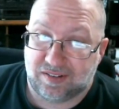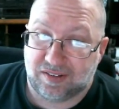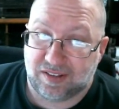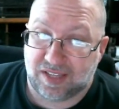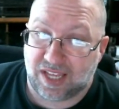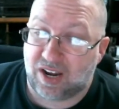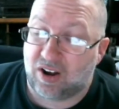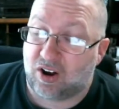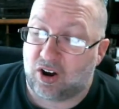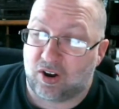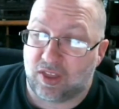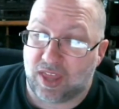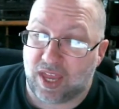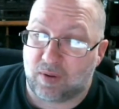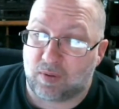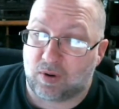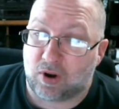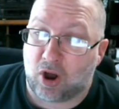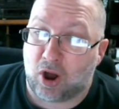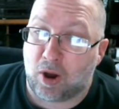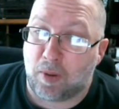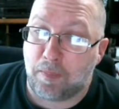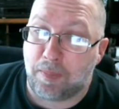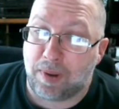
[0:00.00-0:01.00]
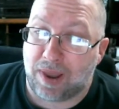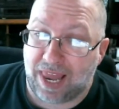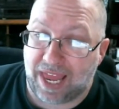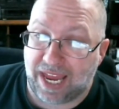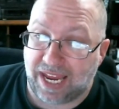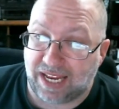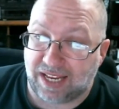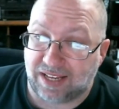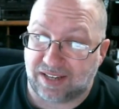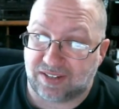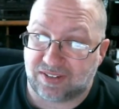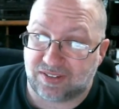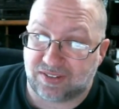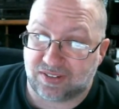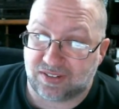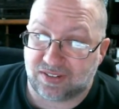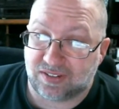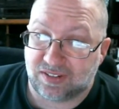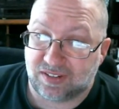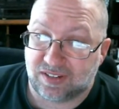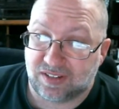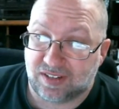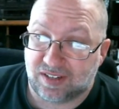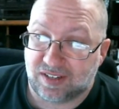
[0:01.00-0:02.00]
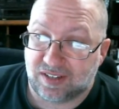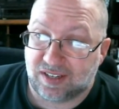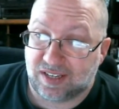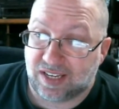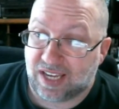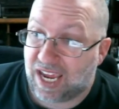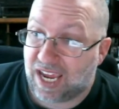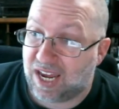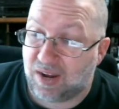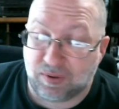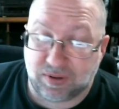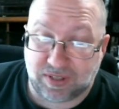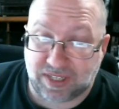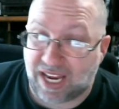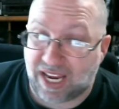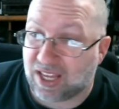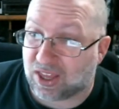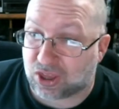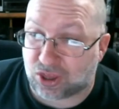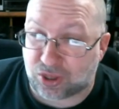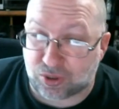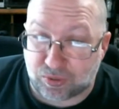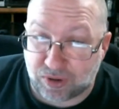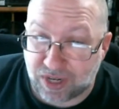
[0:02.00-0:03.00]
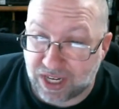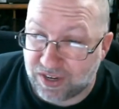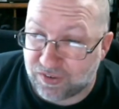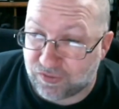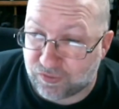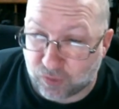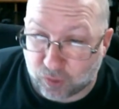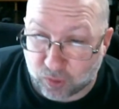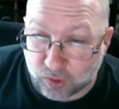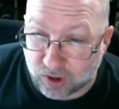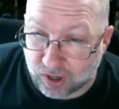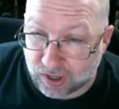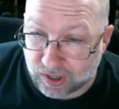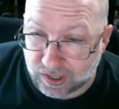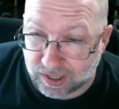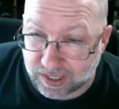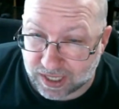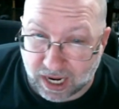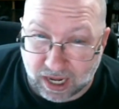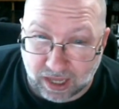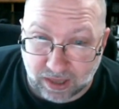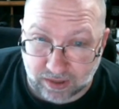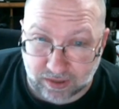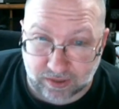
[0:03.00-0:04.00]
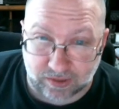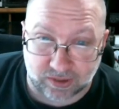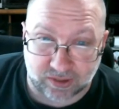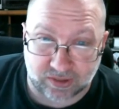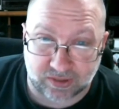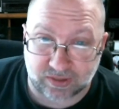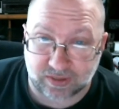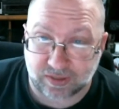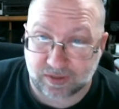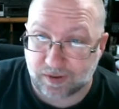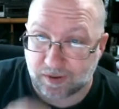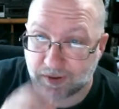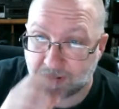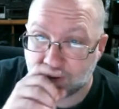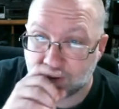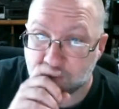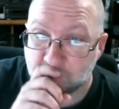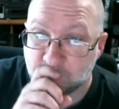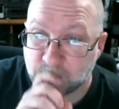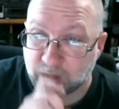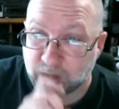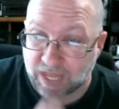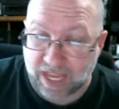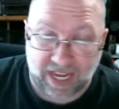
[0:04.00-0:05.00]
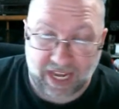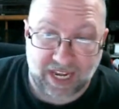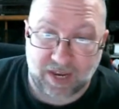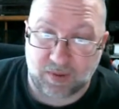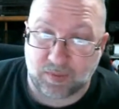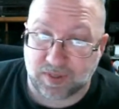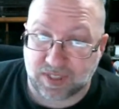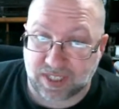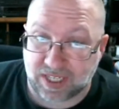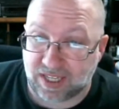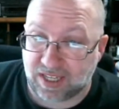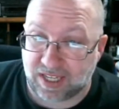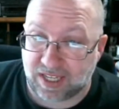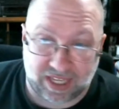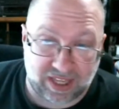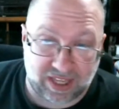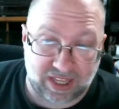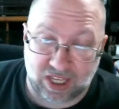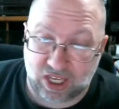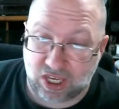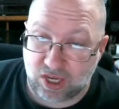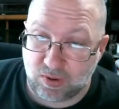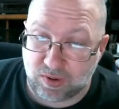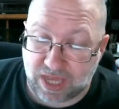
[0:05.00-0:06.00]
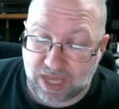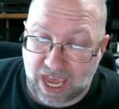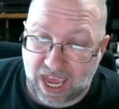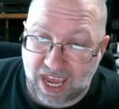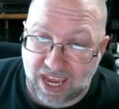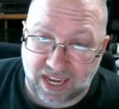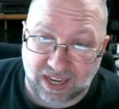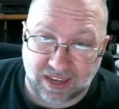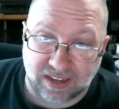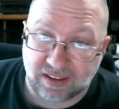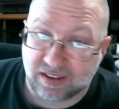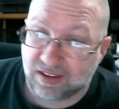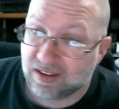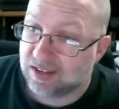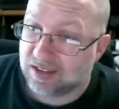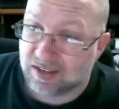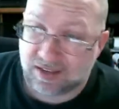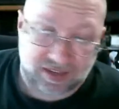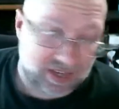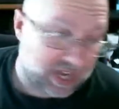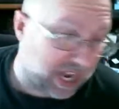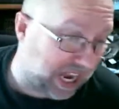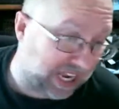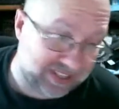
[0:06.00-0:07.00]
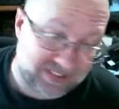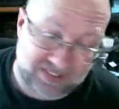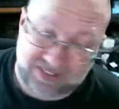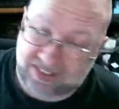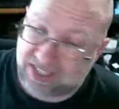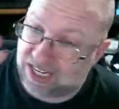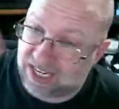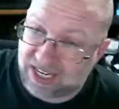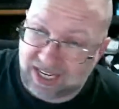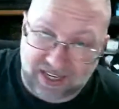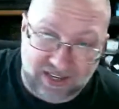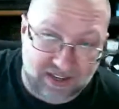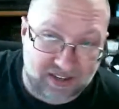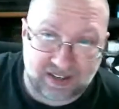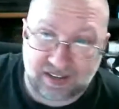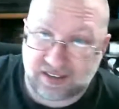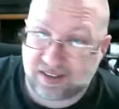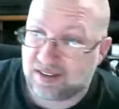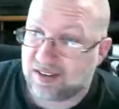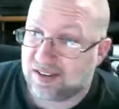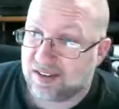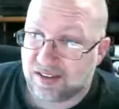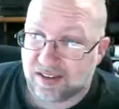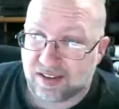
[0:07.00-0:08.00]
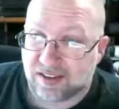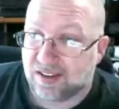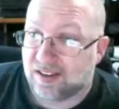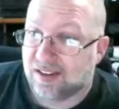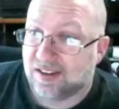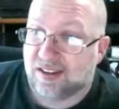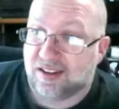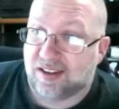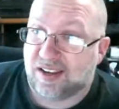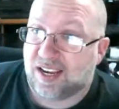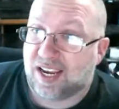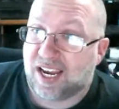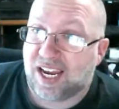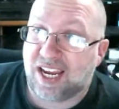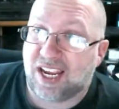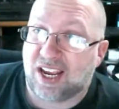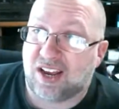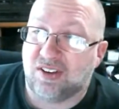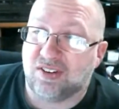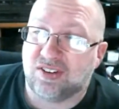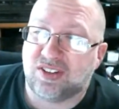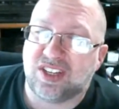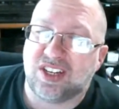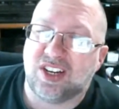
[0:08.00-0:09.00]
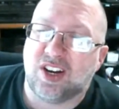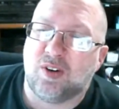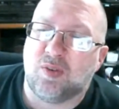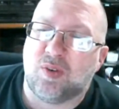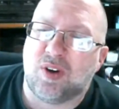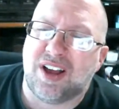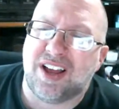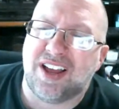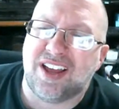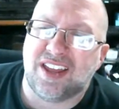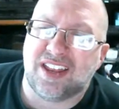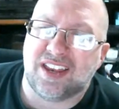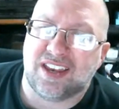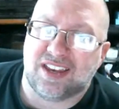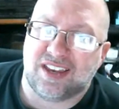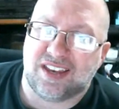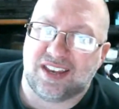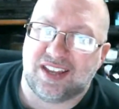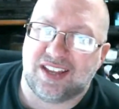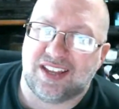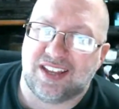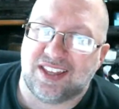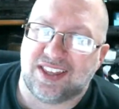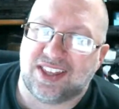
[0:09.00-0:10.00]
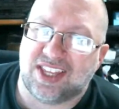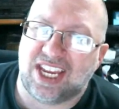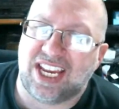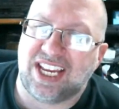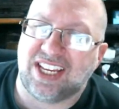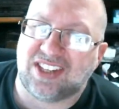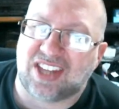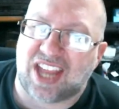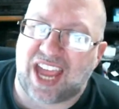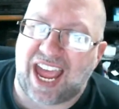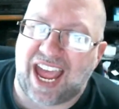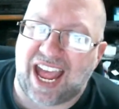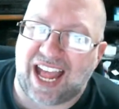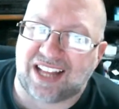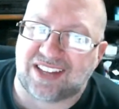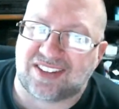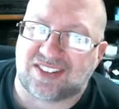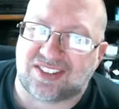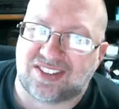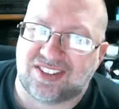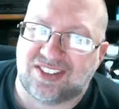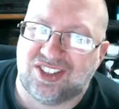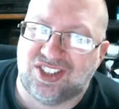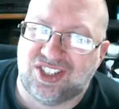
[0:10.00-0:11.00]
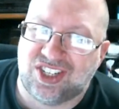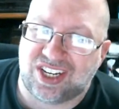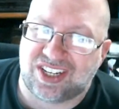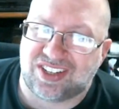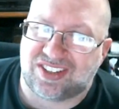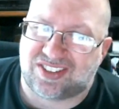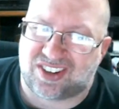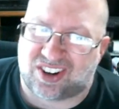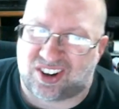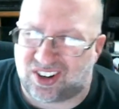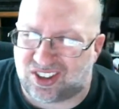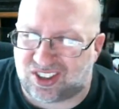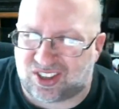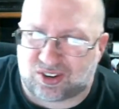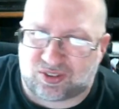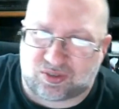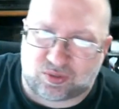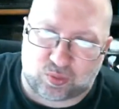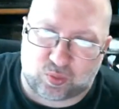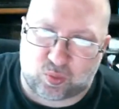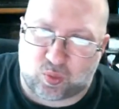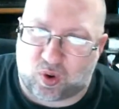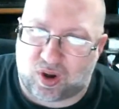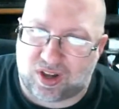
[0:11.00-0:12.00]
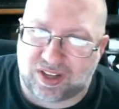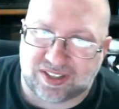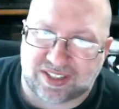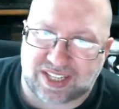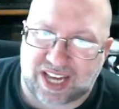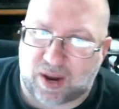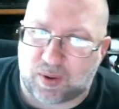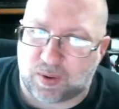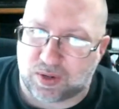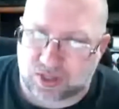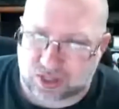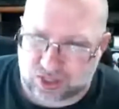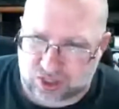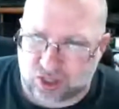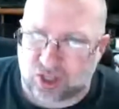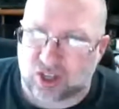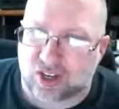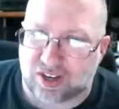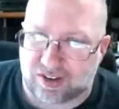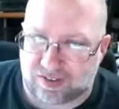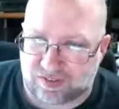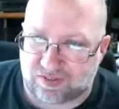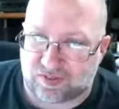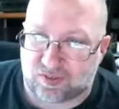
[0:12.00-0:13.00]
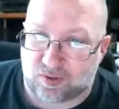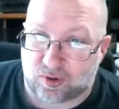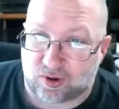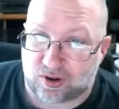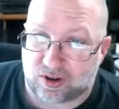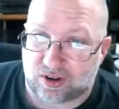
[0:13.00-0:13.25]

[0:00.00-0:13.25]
They were all blanks, and it was like $300-$400. And he was in the UK. I sent it. He goes, you know what? These hats just aren't the ones I was looking for.